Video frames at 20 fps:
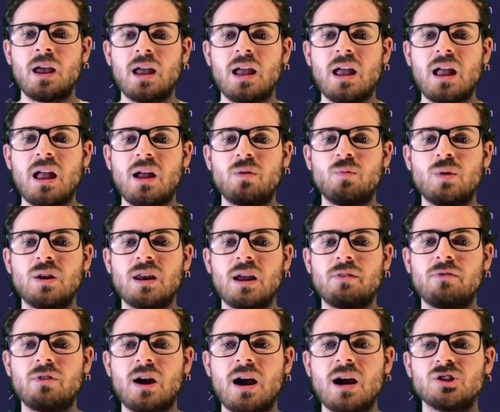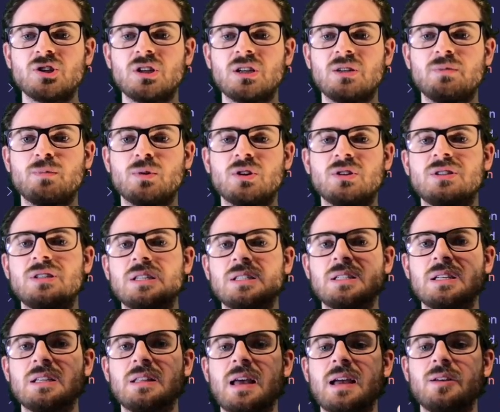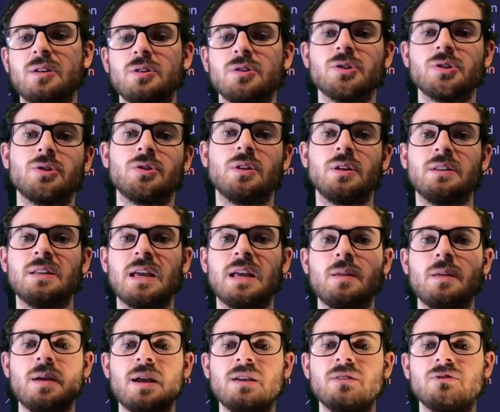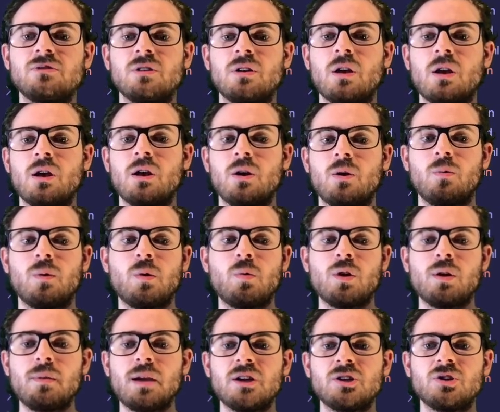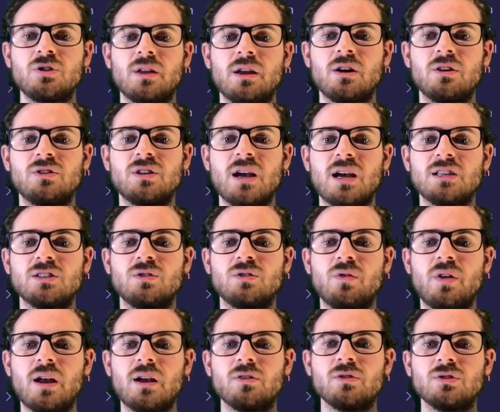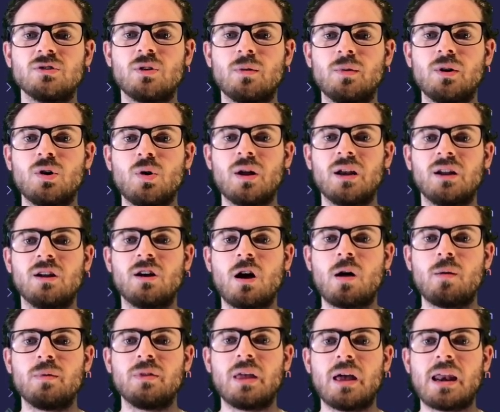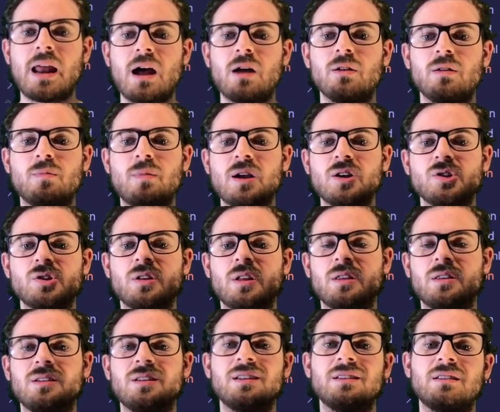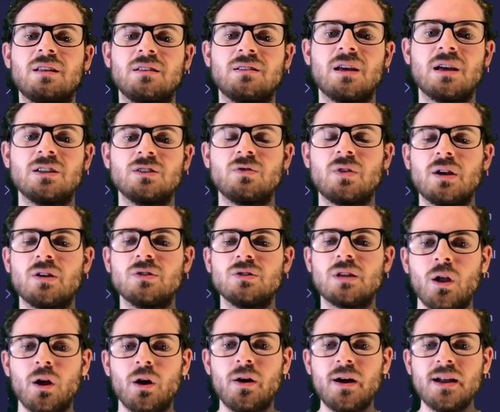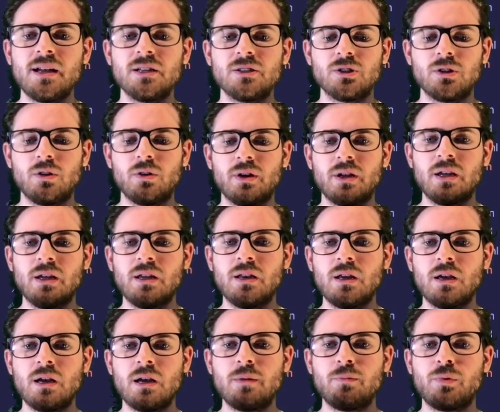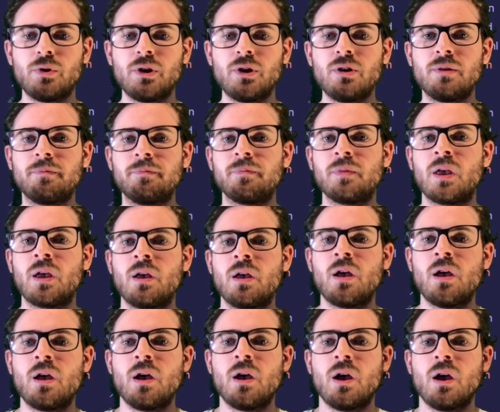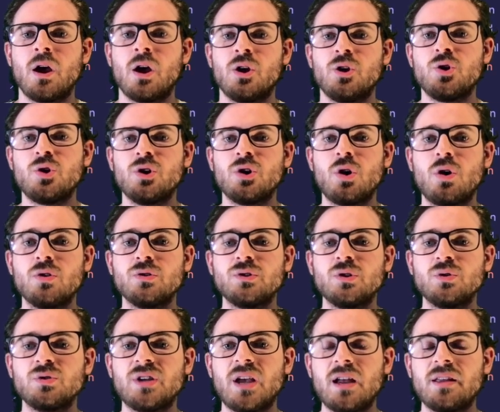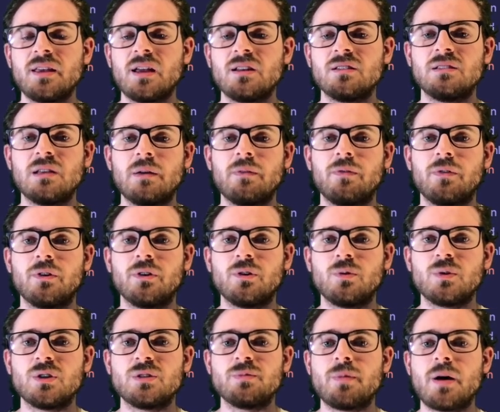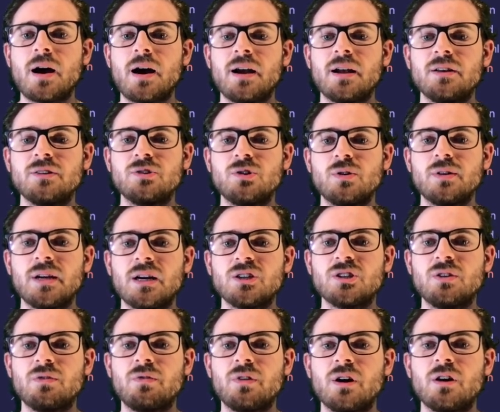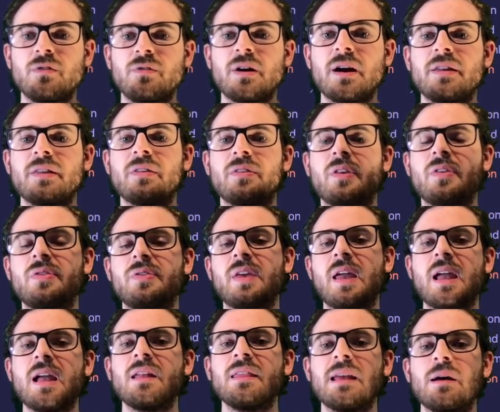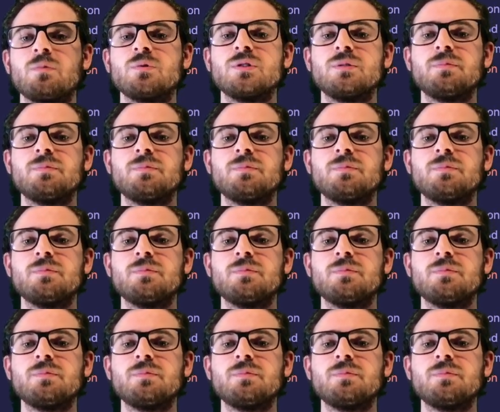and we never actually persisted that user to the database. We want to make sure that our test fails. So I'm going to go ahead and comment that out and make sure that the test fails. All right, it's looking pretty good. You can also take that a step further with spies. You can actually verify that the thing that was